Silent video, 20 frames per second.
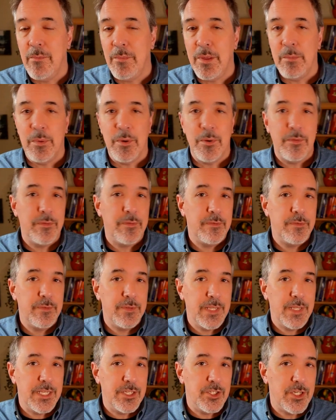They both
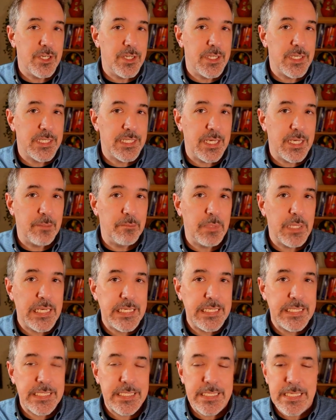lead you to the same
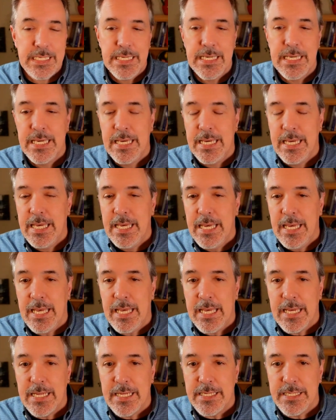place.
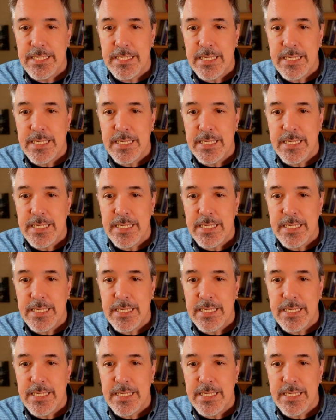And